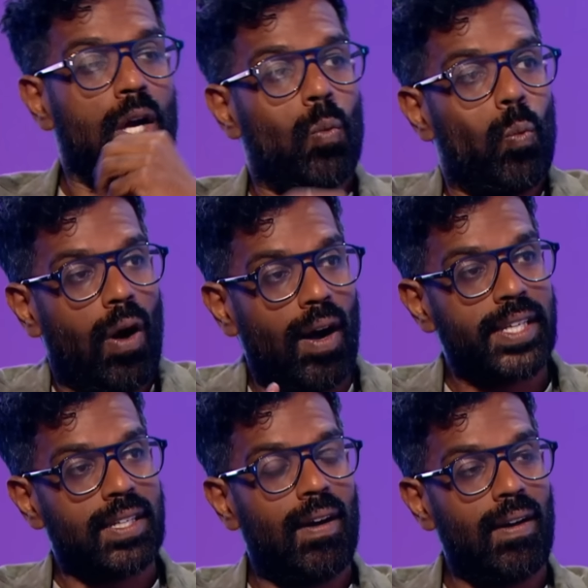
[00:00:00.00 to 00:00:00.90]
What I
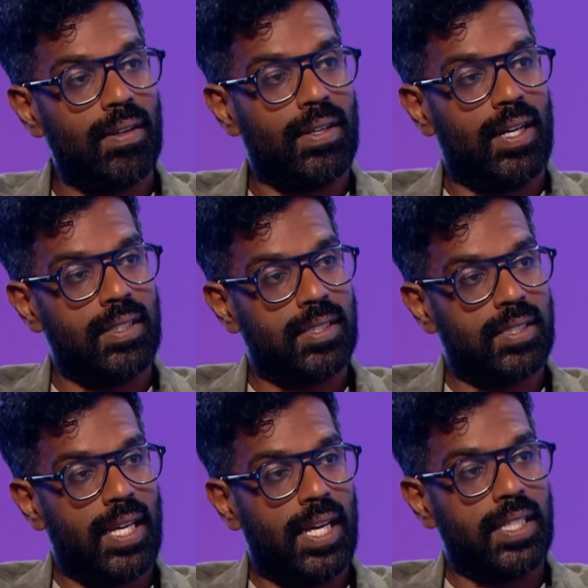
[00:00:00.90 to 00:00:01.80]
can't
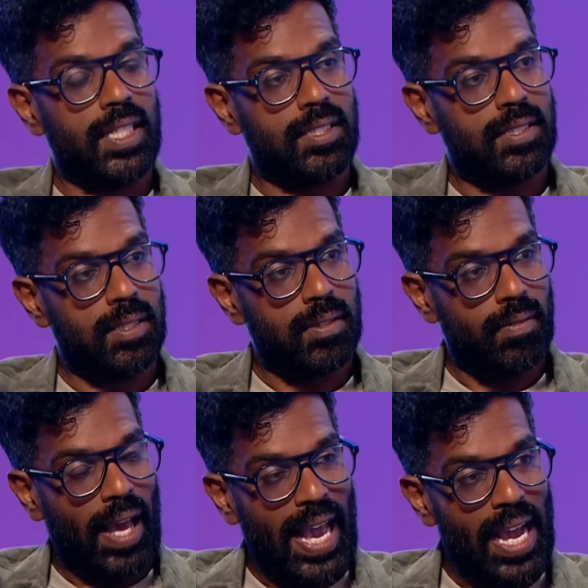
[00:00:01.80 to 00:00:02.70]
understand is
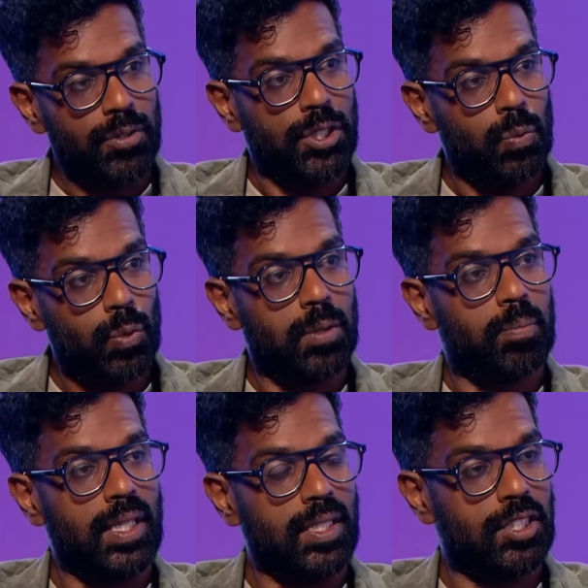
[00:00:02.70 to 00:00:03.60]
how you
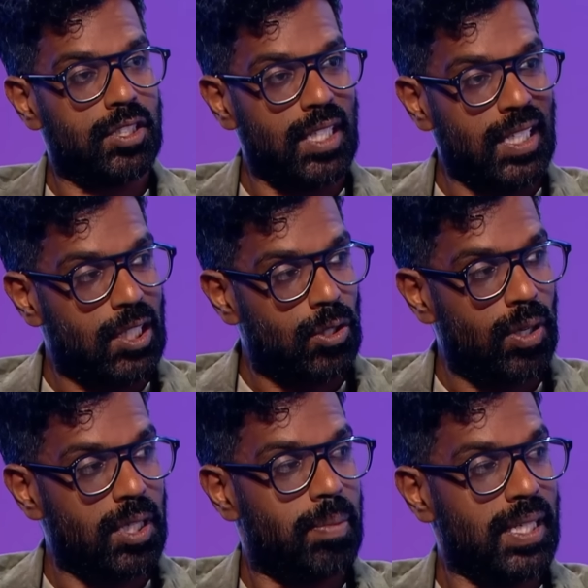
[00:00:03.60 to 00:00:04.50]
wouldn't be just
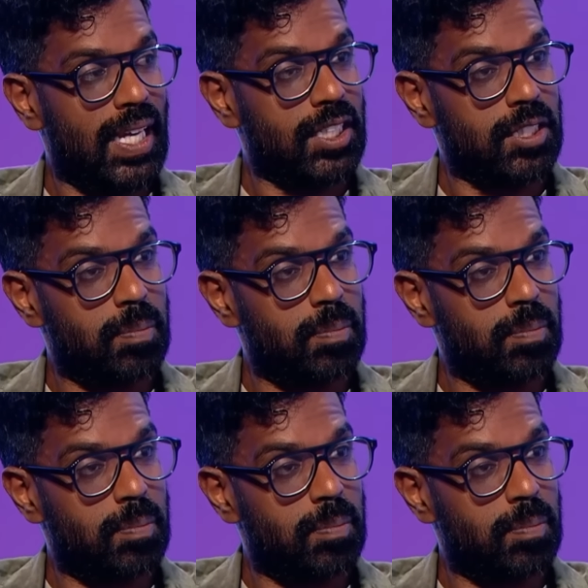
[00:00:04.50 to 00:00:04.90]
incredibly anxious,